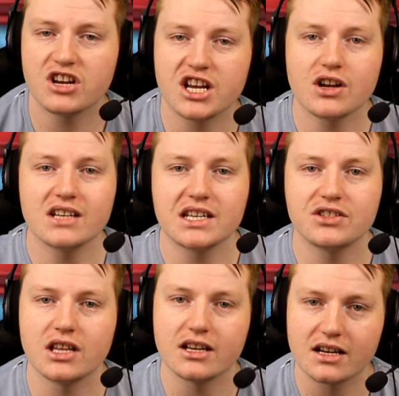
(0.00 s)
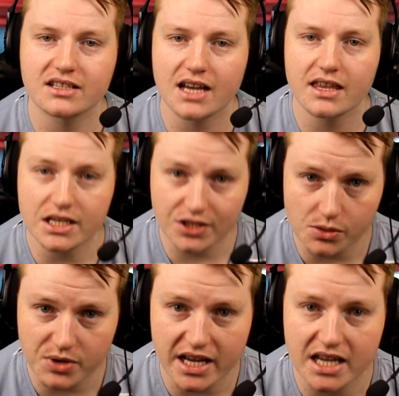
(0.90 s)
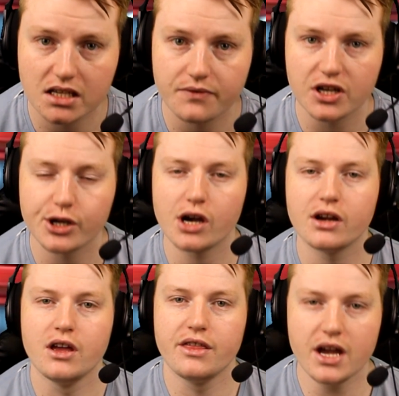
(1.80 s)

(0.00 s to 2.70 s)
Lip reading: Righto, guys. That's all I got to say. That's how I'm going to end the video.